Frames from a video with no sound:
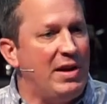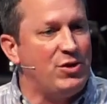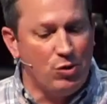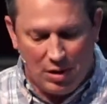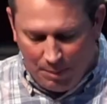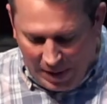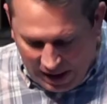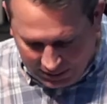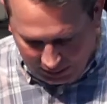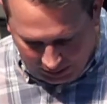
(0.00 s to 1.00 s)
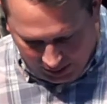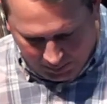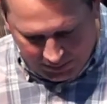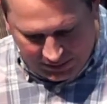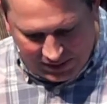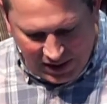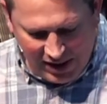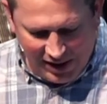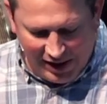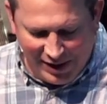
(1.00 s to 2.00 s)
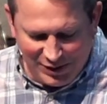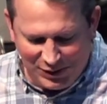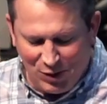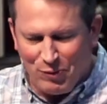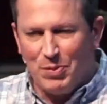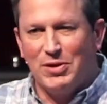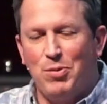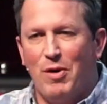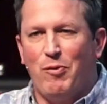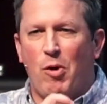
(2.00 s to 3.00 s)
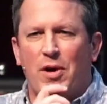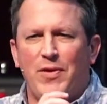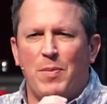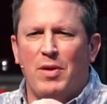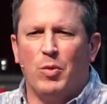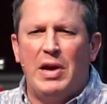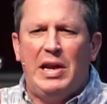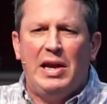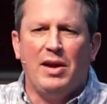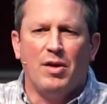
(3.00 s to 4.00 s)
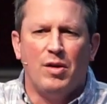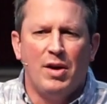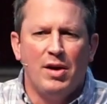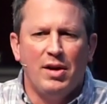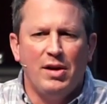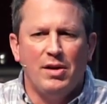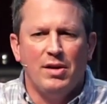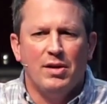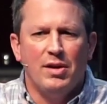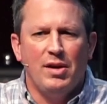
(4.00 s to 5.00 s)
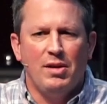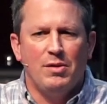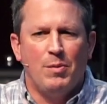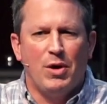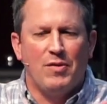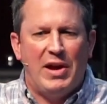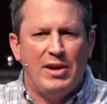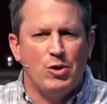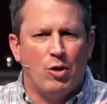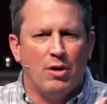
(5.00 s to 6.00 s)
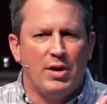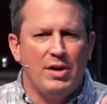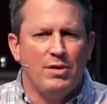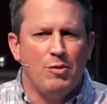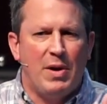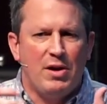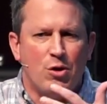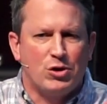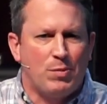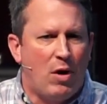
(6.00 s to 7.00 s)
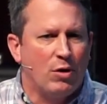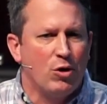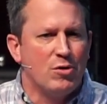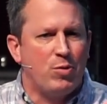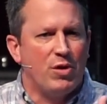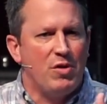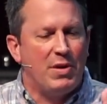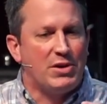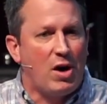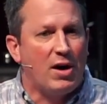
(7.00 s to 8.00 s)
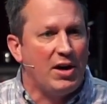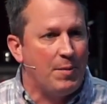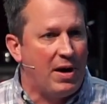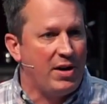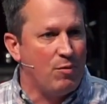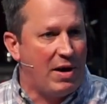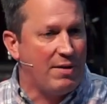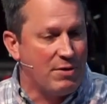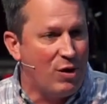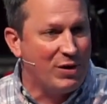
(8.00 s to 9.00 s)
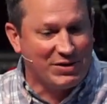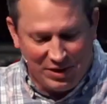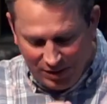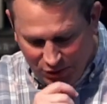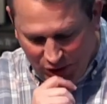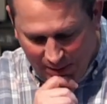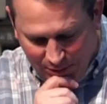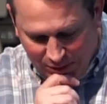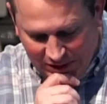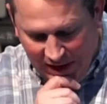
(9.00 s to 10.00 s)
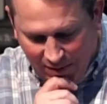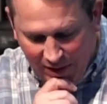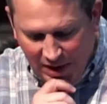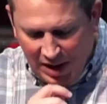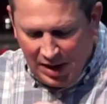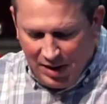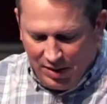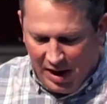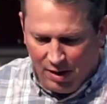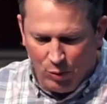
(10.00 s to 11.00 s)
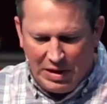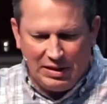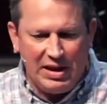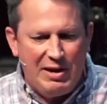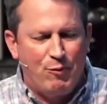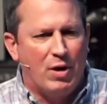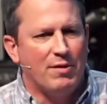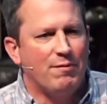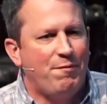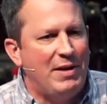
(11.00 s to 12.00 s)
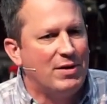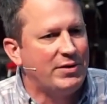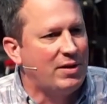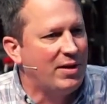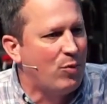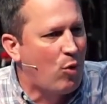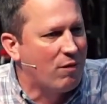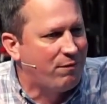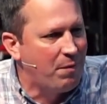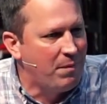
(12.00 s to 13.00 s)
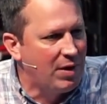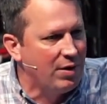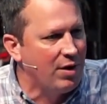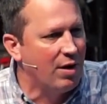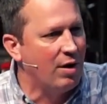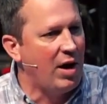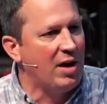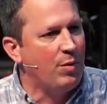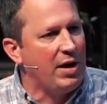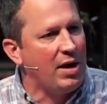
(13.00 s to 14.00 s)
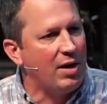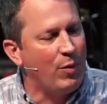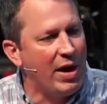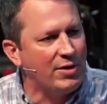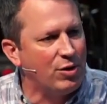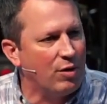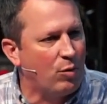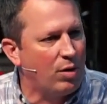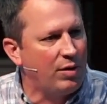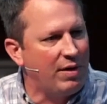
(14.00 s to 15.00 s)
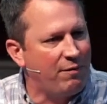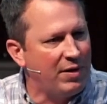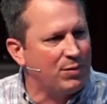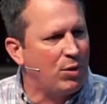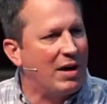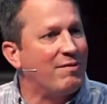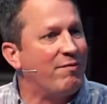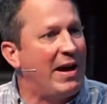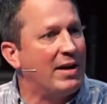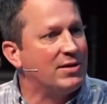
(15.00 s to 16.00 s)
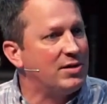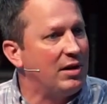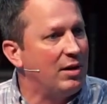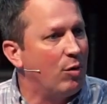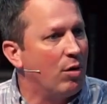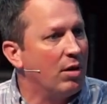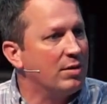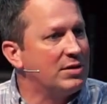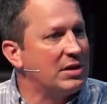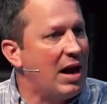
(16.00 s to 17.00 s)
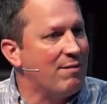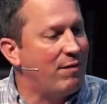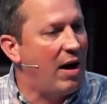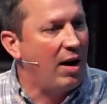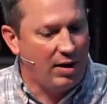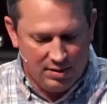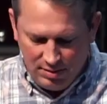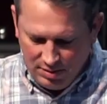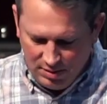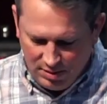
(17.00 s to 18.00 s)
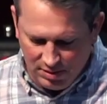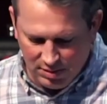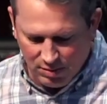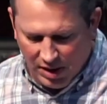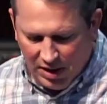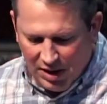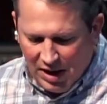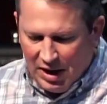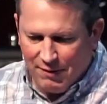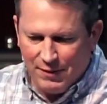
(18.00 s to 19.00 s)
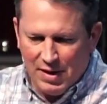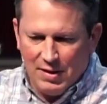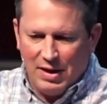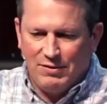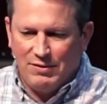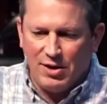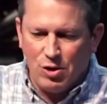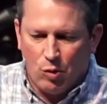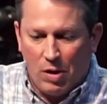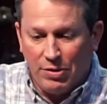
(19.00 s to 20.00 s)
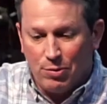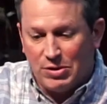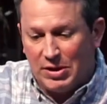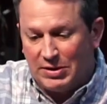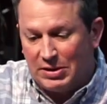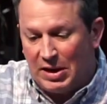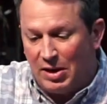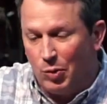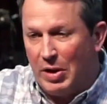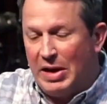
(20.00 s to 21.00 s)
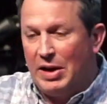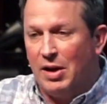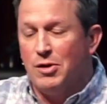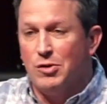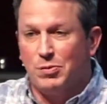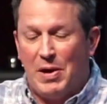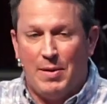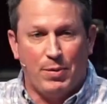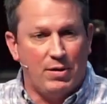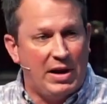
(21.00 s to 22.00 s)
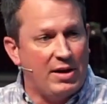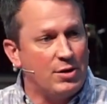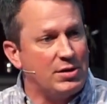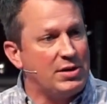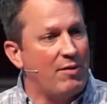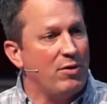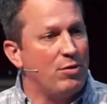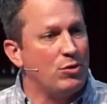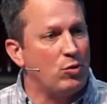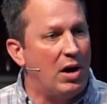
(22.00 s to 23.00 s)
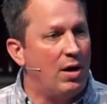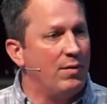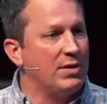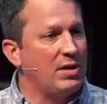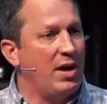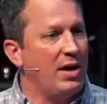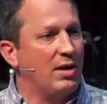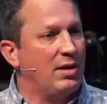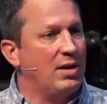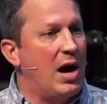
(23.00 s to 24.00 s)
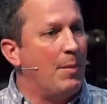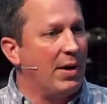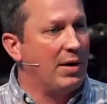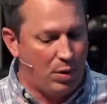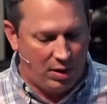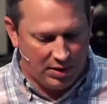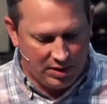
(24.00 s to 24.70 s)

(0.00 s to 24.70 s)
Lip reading: to apocalypse. And so from this point forward, if you've been reading in the book of Daniel, or you've been in your small group where you've been talking about it, you might have noticed here in chapter 7 that we leave what feels a little more familiar and we enter a world that feels more like fantasy or sci-fi. Right? If Daniel 1 through 6 is like reading a newspaper, Daniel 7 through 12 is like a comic book.